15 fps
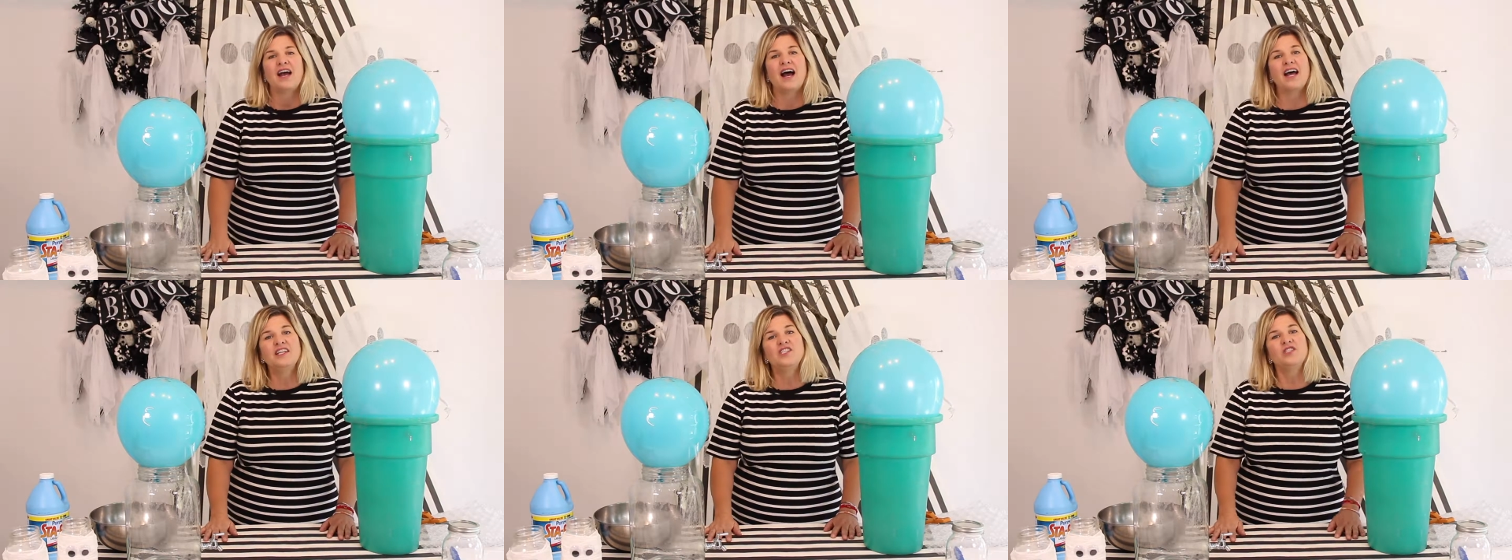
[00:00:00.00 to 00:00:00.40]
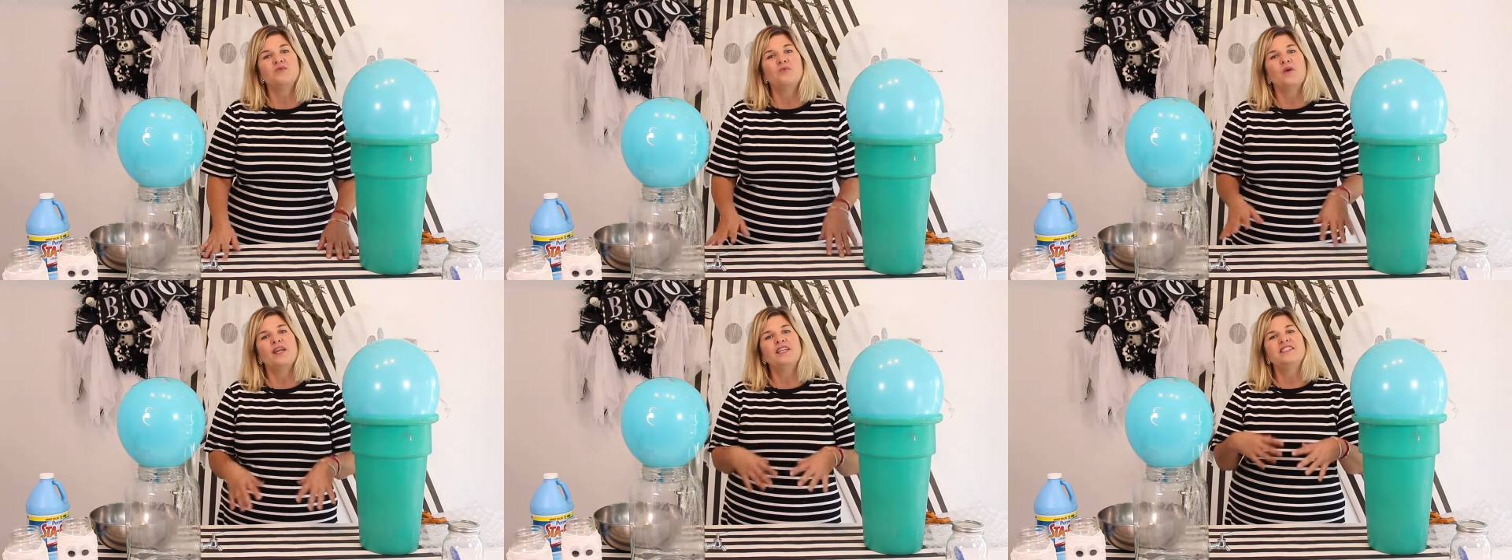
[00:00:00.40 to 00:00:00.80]
I
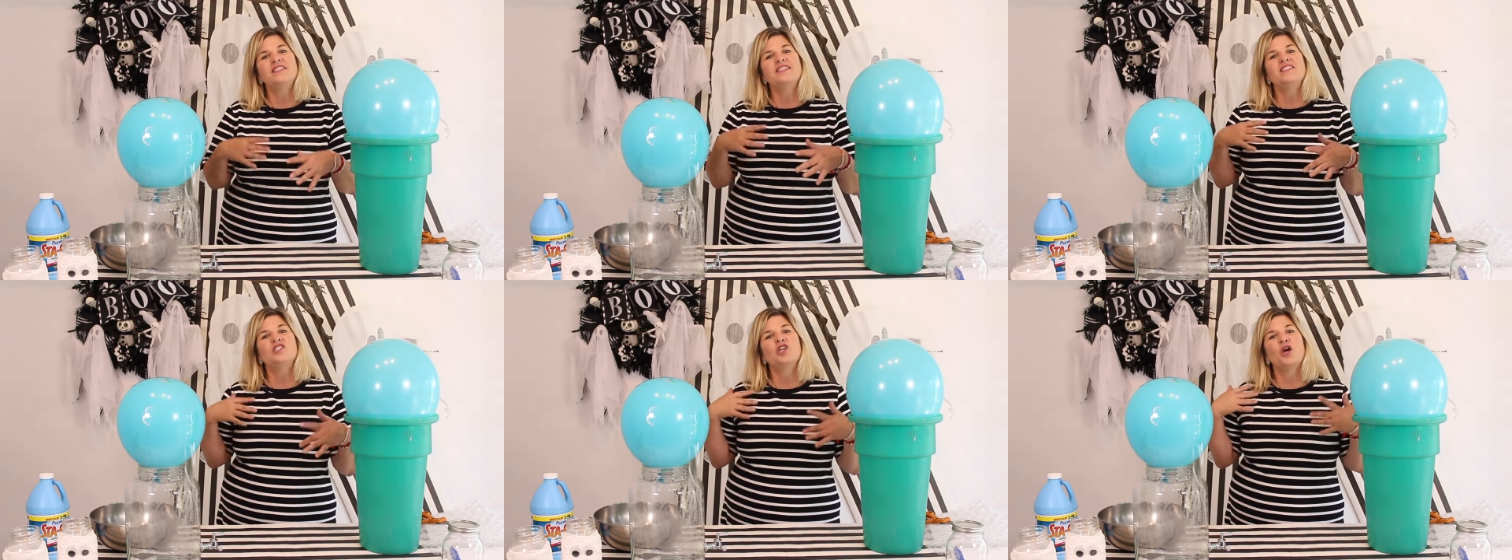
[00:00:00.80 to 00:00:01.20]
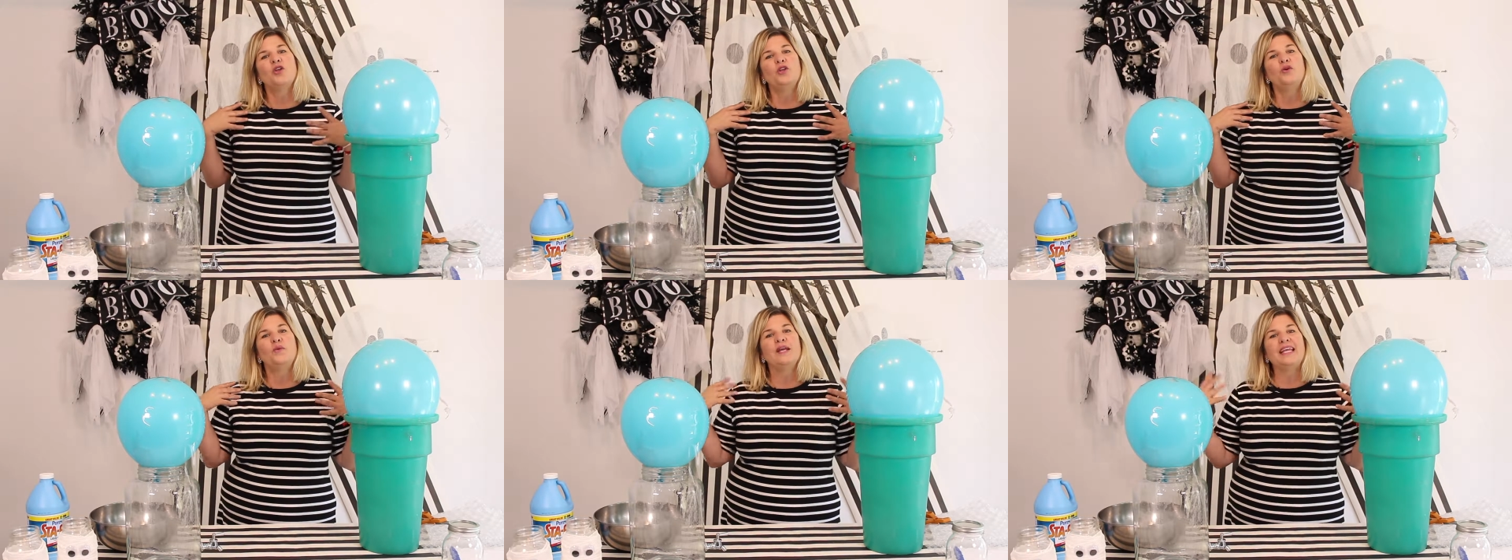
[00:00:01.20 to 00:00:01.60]
just wanted to show
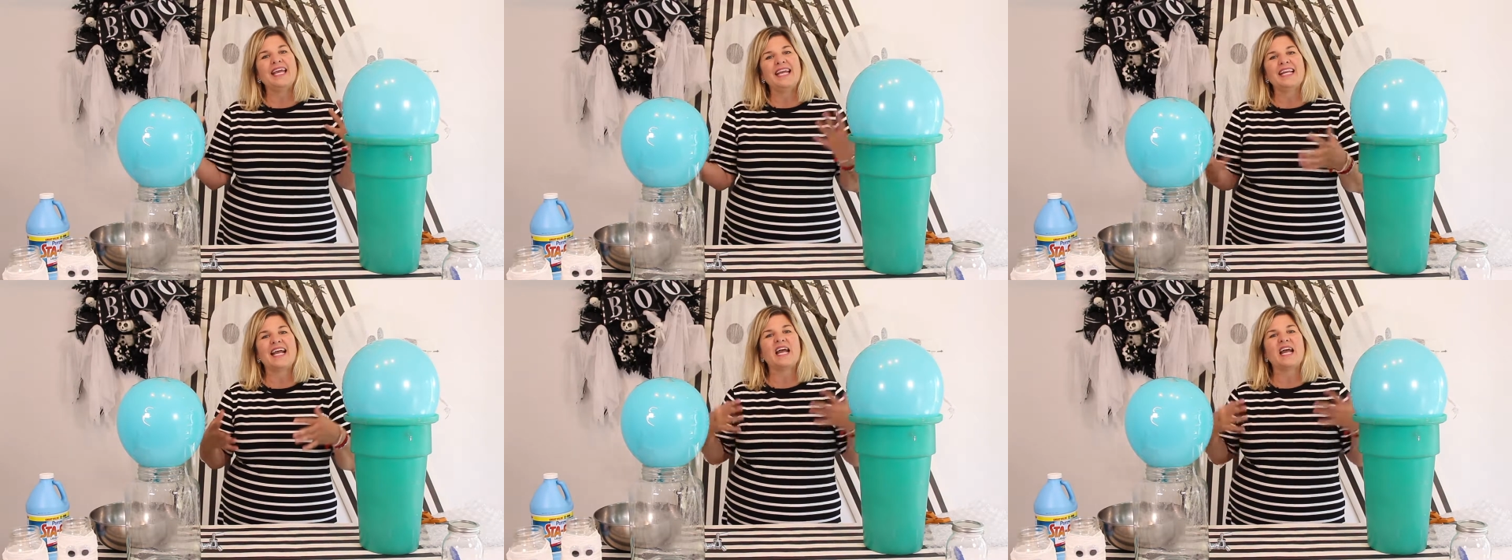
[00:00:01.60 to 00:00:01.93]
you again,